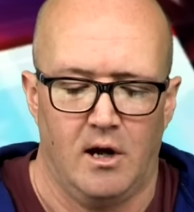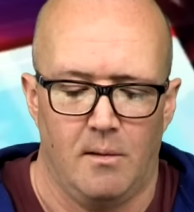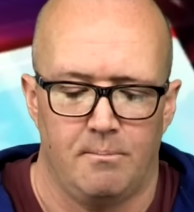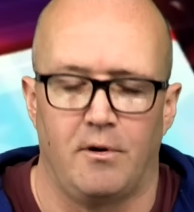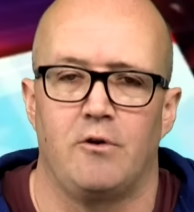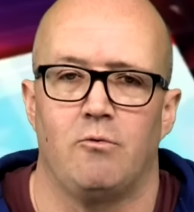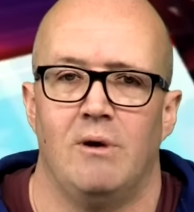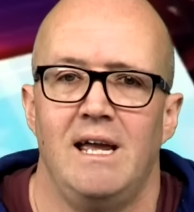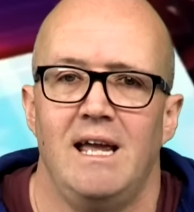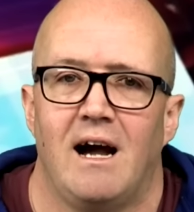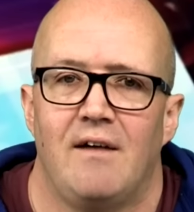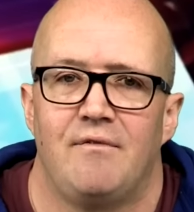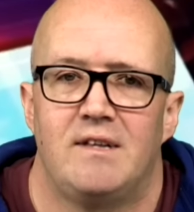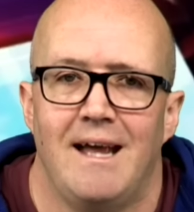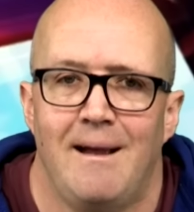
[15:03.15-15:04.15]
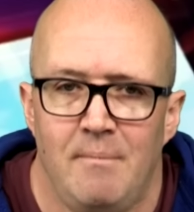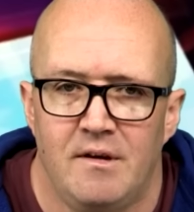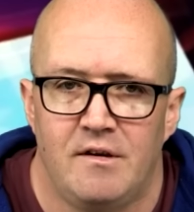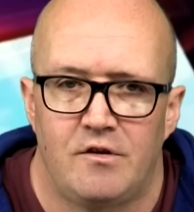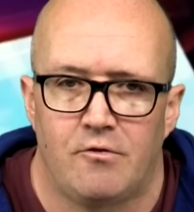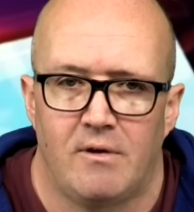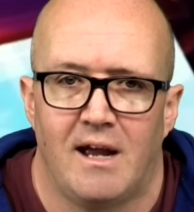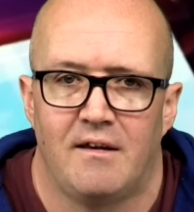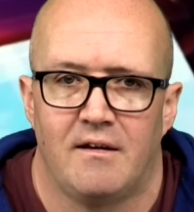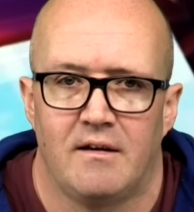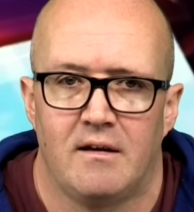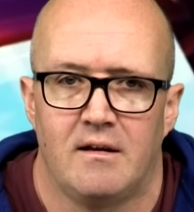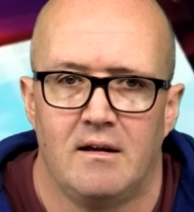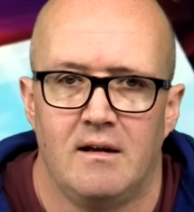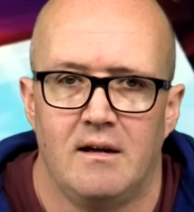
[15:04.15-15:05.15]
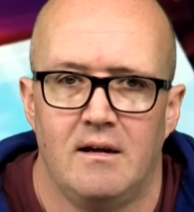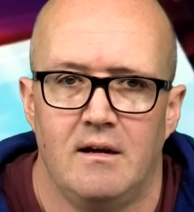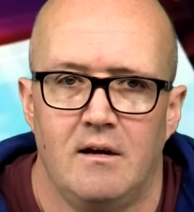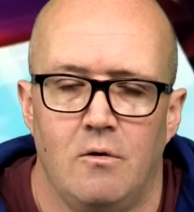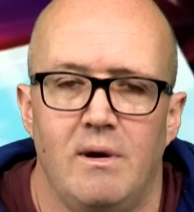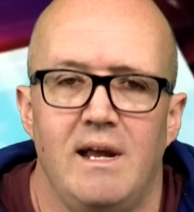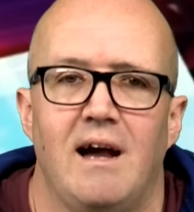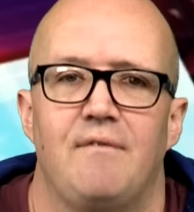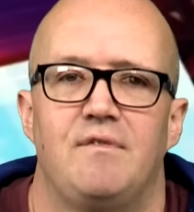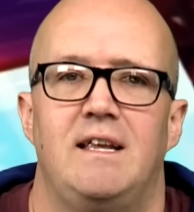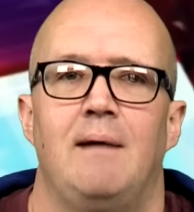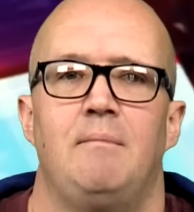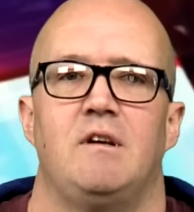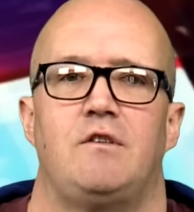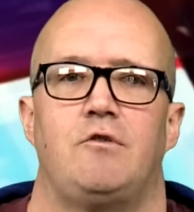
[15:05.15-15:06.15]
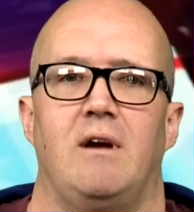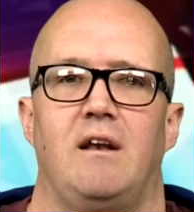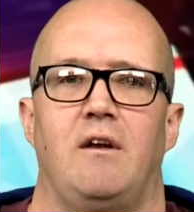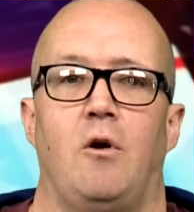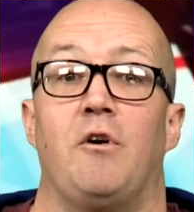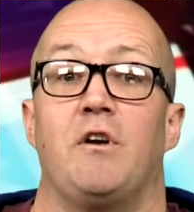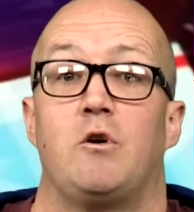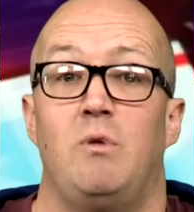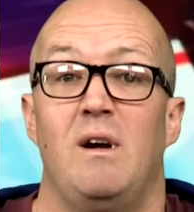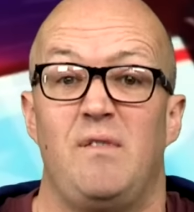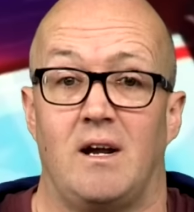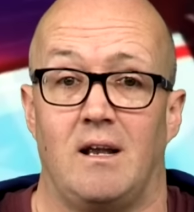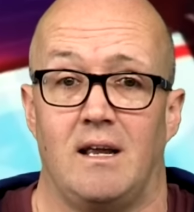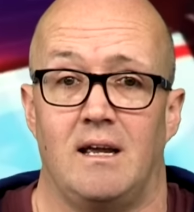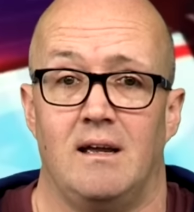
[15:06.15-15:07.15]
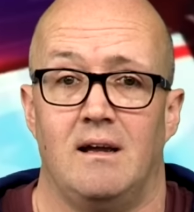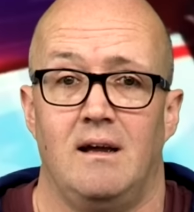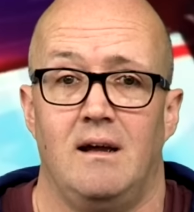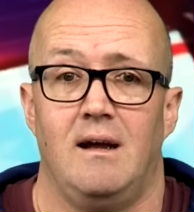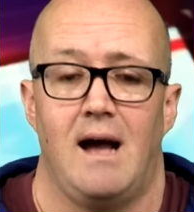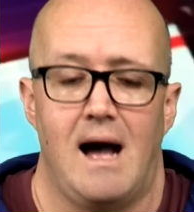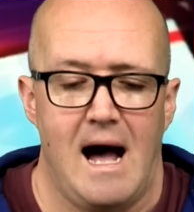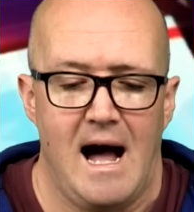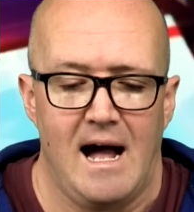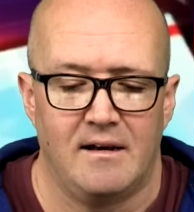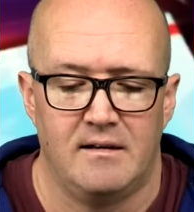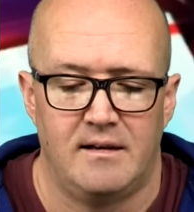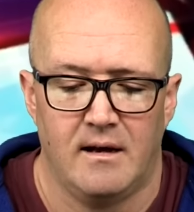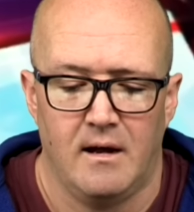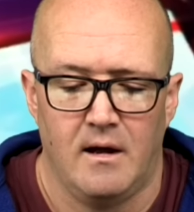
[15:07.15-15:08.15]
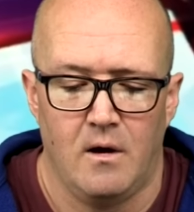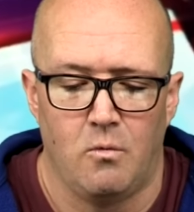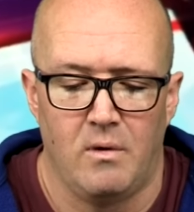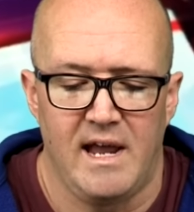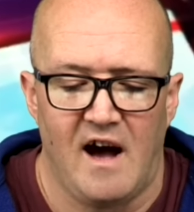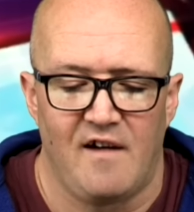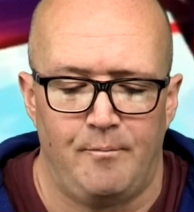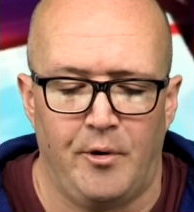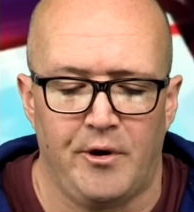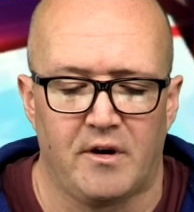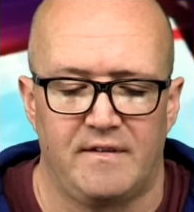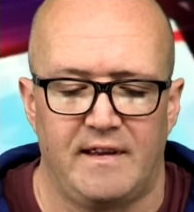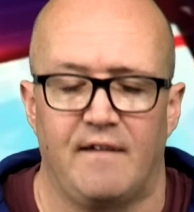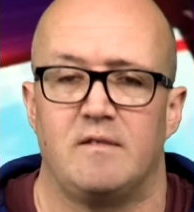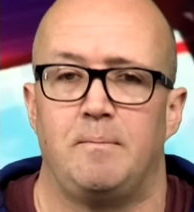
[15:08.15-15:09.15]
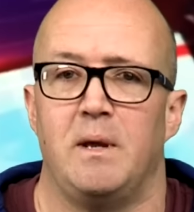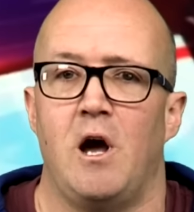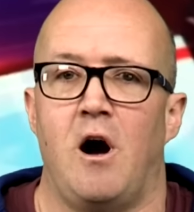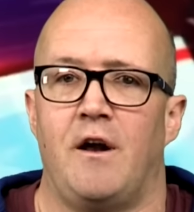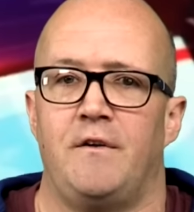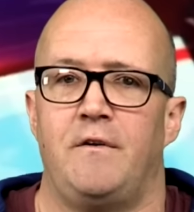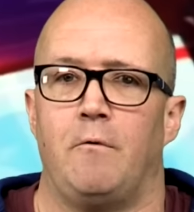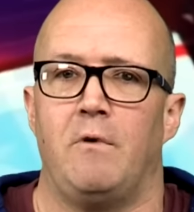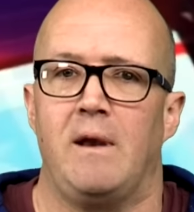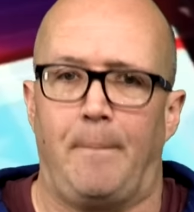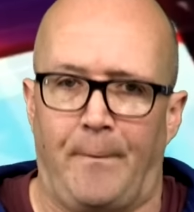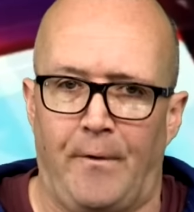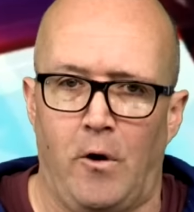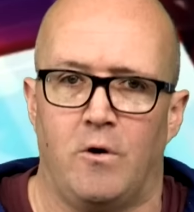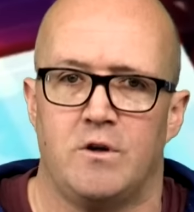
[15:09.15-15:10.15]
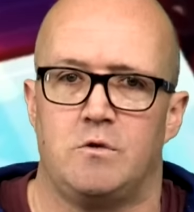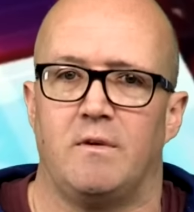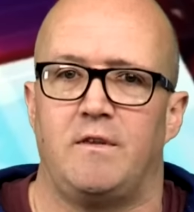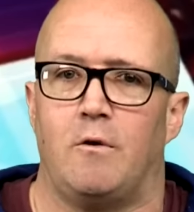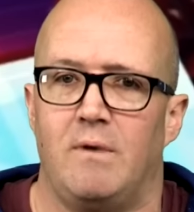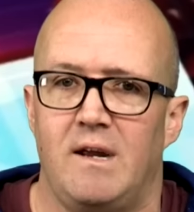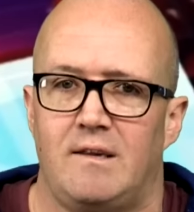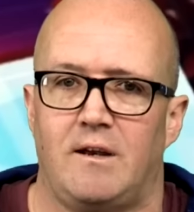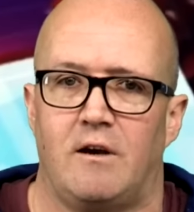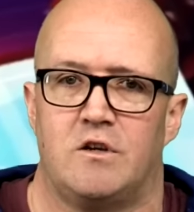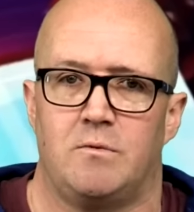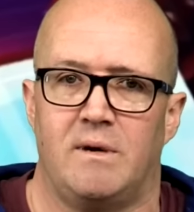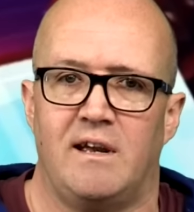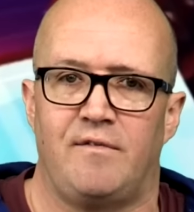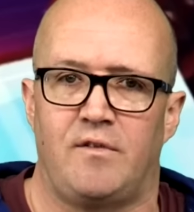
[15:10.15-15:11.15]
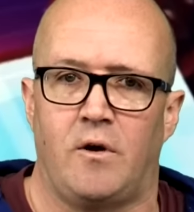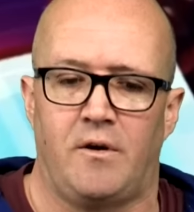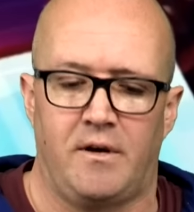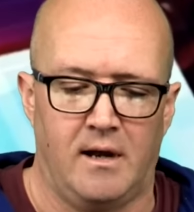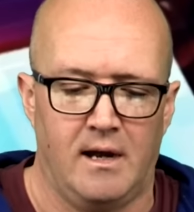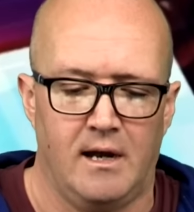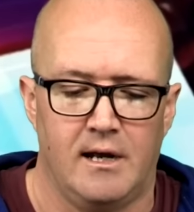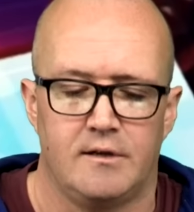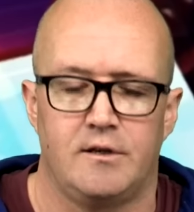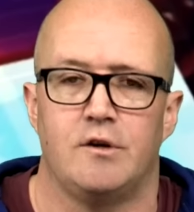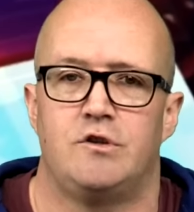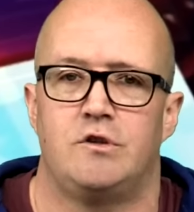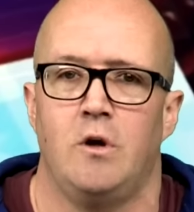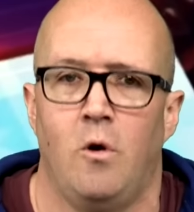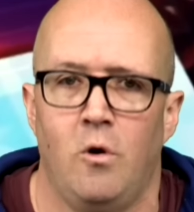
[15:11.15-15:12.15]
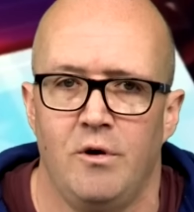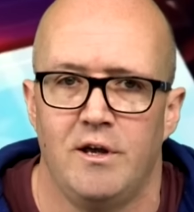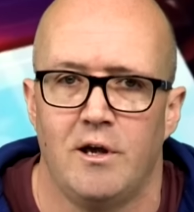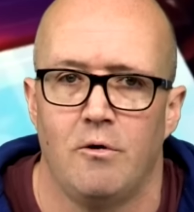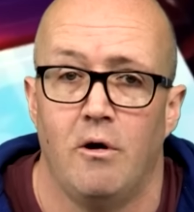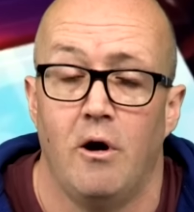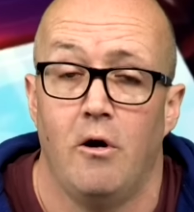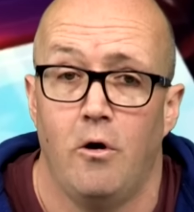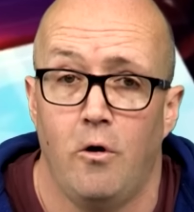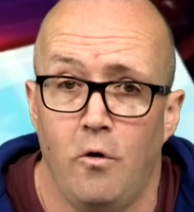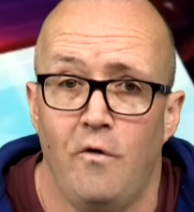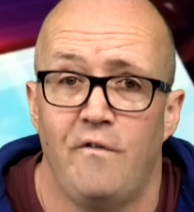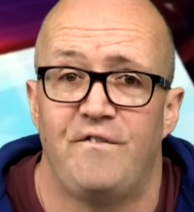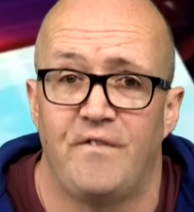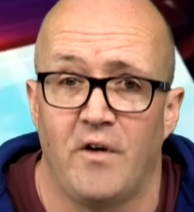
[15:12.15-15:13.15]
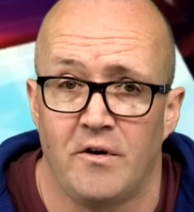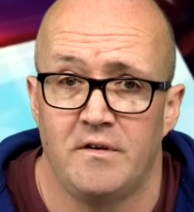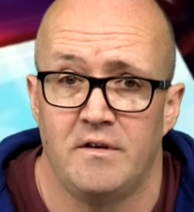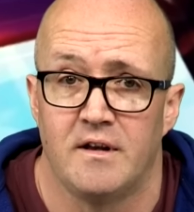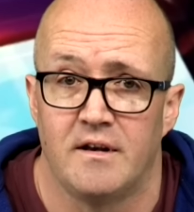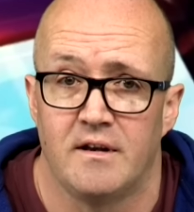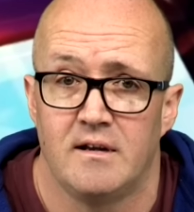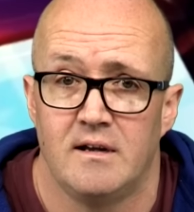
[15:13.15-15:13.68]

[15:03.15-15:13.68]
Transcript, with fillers: But we have demonstrated, we have demonstrated unequivocally, and we have put ourselves beyond reproach with the research we have done to show you who funded